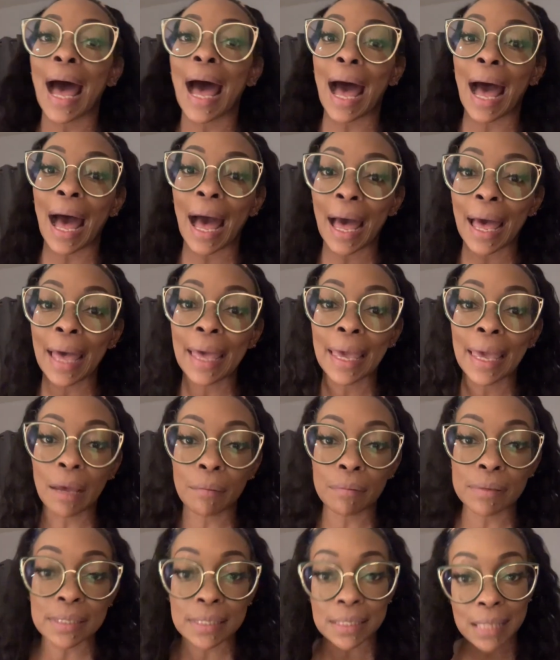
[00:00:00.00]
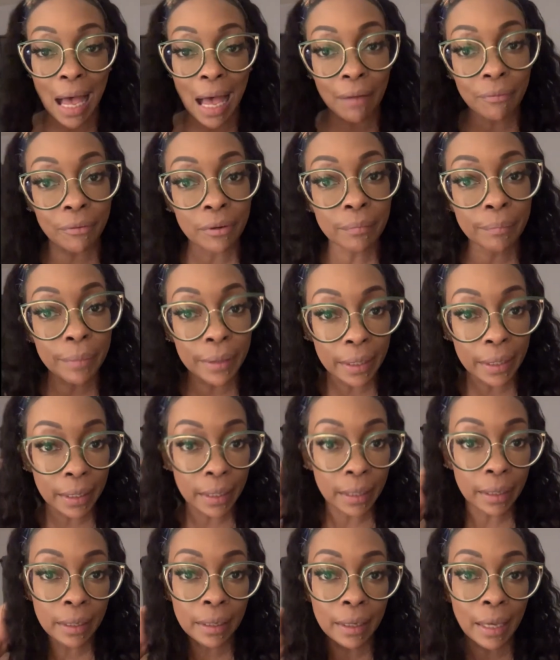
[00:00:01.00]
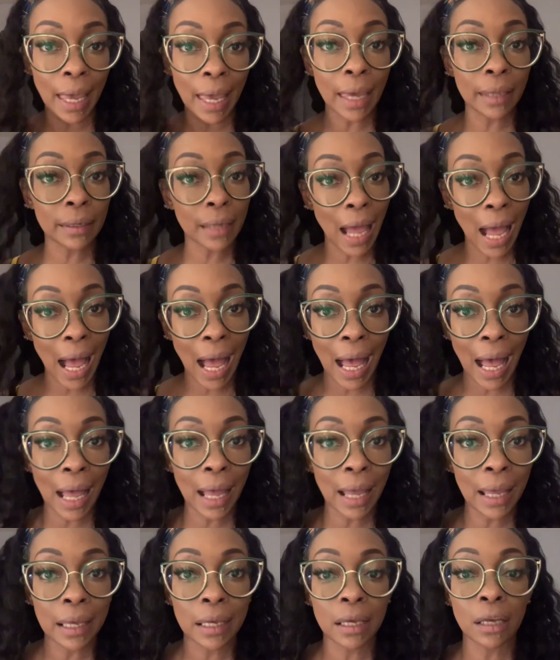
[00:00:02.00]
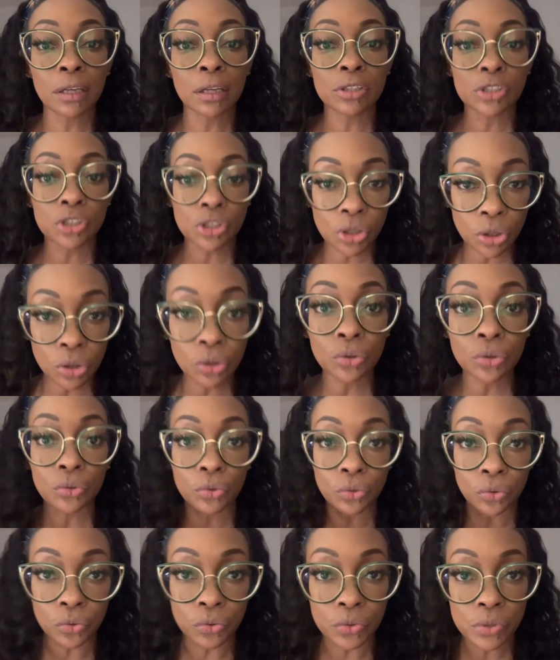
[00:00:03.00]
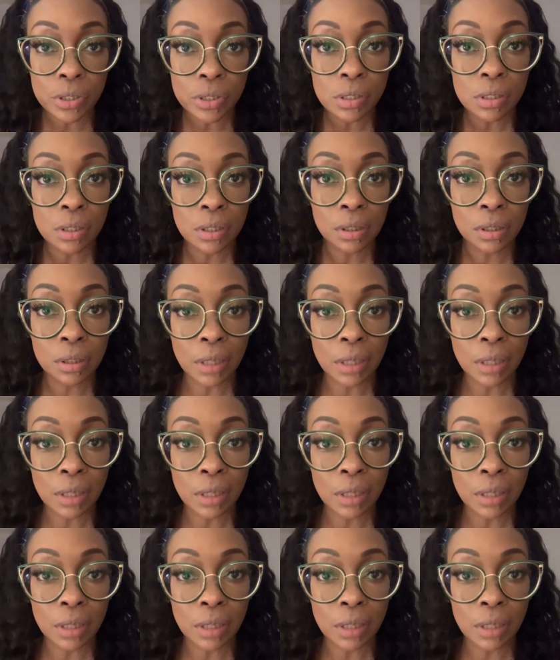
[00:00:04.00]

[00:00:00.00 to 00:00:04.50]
I am a sovereign being and I choose.